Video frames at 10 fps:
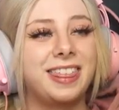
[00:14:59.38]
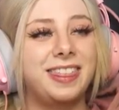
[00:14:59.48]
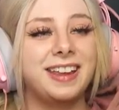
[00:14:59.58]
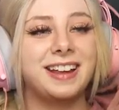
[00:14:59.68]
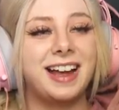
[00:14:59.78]

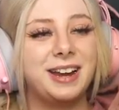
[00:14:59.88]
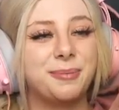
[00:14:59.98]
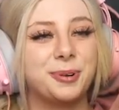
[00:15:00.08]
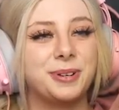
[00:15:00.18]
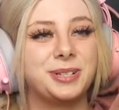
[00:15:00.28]
think I
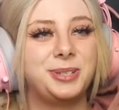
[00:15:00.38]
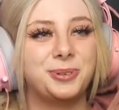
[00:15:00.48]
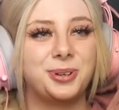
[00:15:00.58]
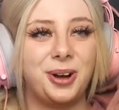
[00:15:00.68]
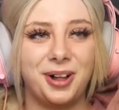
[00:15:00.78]
am going
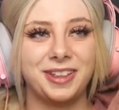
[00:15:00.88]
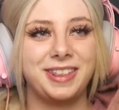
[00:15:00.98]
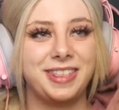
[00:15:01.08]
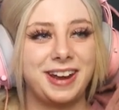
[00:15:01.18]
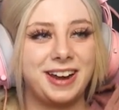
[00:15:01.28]
to call
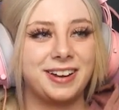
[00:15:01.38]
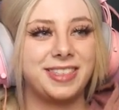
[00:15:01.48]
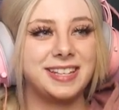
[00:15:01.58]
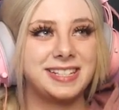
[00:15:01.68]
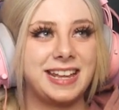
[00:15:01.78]
it there.
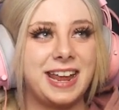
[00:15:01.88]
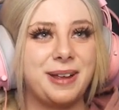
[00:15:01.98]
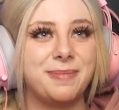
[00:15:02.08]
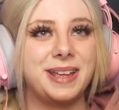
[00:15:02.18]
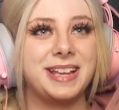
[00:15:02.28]
This
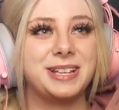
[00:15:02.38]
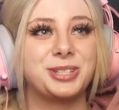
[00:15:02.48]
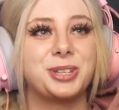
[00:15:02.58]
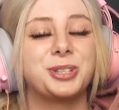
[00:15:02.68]
game is